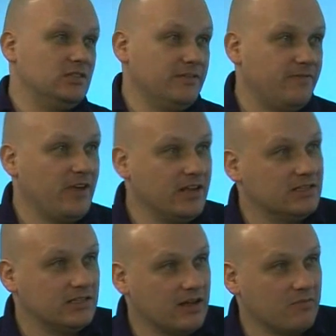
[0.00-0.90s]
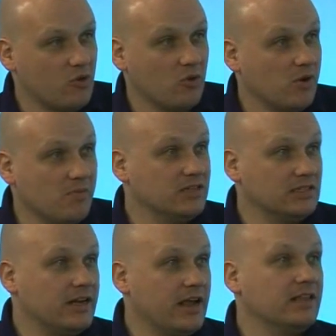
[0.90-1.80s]
defeats that problem,
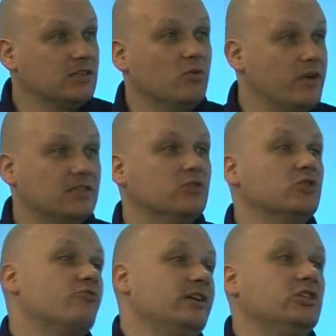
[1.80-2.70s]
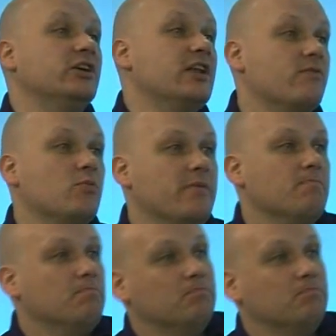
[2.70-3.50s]
isn't it? It's a race you can never win.